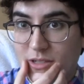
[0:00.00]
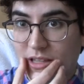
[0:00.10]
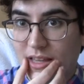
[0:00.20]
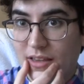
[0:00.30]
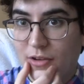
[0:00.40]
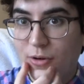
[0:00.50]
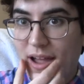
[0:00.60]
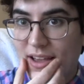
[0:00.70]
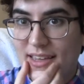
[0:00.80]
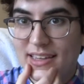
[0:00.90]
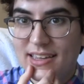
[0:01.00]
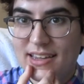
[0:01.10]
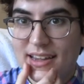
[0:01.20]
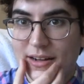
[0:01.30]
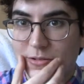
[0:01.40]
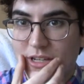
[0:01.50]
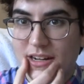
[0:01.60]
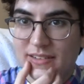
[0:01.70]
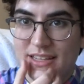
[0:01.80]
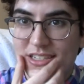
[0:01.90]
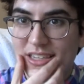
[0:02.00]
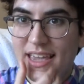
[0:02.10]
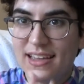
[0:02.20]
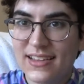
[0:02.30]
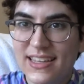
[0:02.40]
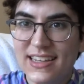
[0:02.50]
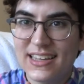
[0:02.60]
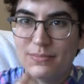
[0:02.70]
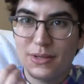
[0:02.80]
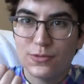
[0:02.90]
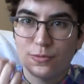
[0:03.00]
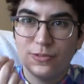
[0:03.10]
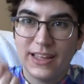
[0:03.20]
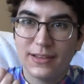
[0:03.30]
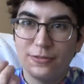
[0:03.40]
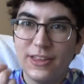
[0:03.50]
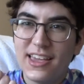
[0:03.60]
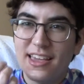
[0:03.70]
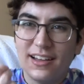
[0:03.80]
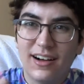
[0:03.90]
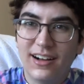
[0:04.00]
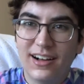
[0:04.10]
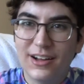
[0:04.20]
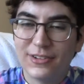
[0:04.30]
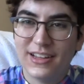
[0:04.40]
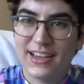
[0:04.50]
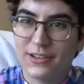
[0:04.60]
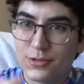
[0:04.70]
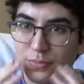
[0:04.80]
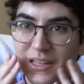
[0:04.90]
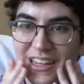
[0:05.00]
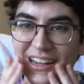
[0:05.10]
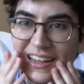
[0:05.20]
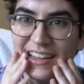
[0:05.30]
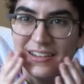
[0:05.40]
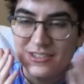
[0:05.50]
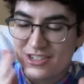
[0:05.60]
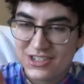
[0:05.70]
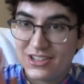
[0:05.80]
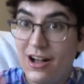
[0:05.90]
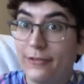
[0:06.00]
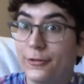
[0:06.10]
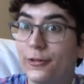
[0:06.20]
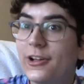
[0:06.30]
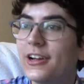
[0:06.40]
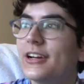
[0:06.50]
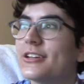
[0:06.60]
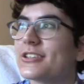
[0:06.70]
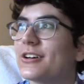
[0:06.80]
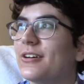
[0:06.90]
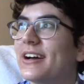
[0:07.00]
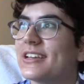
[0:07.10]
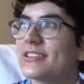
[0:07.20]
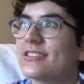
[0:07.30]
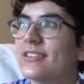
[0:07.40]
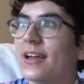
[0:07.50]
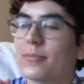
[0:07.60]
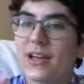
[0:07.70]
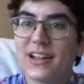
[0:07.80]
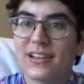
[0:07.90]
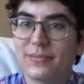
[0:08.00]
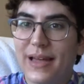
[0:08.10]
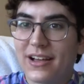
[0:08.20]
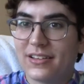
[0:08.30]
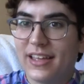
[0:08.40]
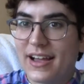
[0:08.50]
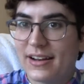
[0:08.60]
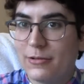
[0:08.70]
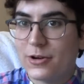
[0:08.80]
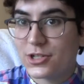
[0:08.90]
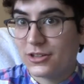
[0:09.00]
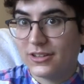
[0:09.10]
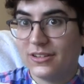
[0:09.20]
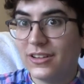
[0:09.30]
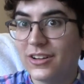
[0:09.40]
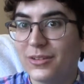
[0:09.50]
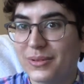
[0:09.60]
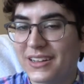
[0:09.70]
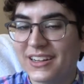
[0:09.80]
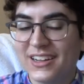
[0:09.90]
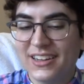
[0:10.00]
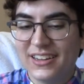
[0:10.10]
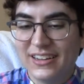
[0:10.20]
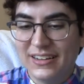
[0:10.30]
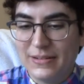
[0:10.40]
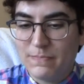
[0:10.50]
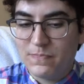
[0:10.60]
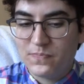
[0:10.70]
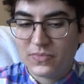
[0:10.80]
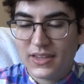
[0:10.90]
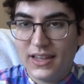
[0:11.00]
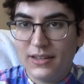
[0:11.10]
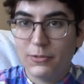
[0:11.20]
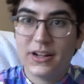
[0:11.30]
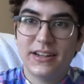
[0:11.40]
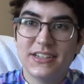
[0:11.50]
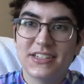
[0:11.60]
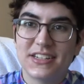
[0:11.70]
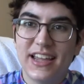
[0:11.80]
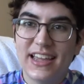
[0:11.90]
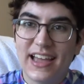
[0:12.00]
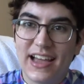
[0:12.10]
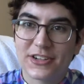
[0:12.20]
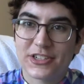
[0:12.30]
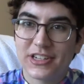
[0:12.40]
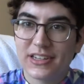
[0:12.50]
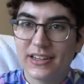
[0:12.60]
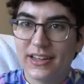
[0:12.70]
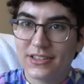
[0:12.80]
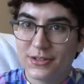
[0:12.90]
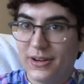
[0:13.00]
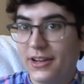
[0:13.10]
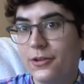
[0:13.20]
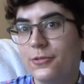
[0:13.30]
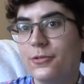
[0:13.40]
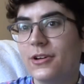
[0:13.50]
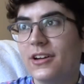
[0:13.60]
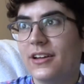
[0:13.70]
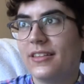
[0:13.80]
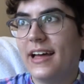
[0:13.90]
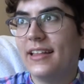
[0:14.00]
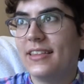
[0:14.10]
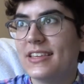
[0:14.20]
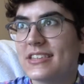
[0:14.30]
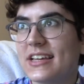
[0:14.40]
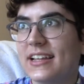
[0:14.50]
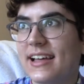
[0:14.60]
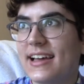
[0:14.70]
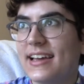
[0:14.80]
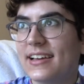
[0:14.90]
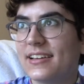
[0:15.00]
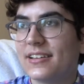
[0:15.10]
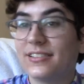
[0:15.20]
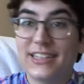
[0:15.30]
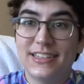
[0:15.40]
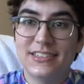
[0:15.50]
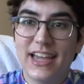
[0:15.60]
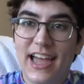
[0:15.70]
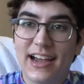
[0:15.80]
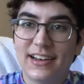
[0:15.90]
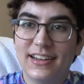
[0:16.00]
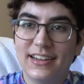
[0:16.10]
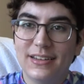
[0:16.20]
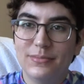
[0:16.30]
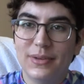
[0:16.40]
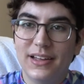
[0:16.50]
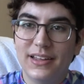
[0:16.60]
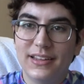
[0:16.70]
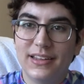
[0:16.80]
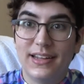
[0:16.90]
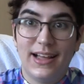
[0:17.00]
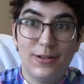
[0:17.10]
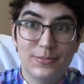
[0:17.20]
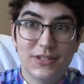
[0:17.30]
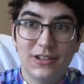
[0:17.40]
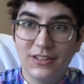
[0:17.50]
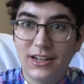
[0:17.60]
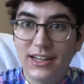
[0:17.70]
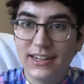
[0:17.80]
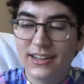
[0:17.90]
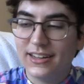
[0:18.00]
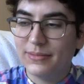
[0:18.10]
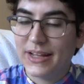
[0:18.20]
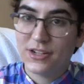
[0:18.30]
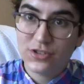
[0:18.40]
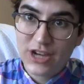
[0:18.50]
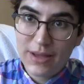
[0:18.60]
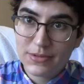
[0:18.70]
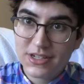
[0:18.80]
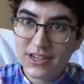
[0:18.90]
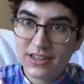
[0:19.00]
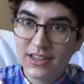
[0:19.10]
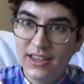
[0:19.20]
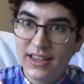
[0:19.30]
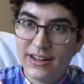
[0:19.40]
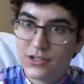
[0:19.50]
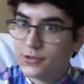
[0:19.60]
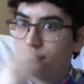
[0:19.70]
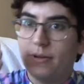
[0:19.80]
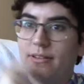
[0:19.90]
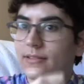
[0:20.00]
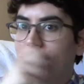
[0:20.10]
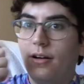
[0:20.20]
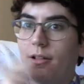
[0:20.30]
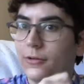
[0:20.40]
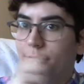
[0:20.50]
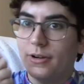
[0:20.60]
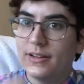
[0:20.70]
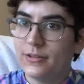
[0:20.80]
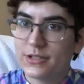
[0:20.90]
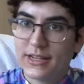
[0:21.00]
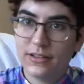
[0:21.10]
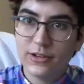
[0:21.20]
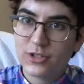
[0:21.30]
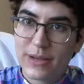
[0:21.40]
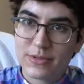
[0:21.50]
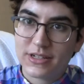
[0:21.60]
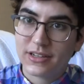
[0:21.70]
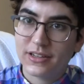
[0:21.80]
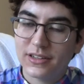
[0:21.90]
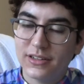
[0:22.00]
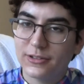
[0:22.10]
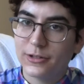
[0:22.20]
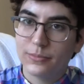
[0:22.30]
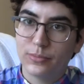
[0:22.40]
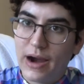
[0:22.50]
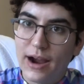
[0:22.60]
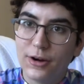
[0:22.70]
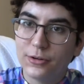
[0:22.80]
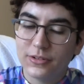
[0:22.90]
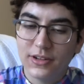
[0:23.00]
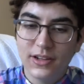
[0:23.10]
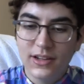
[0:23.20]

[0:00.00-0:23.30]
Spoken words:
was like cracking and it was getting like scaly and bits were like flaking off and like it was bleeding and it was just awful. So I'm cutting back on the acne wash a little bit. And what I did today actually, so I know that this can like lead to acne, but it helped a lot. I took chapstick and I just went all over it. It was like clear chapstick or brown,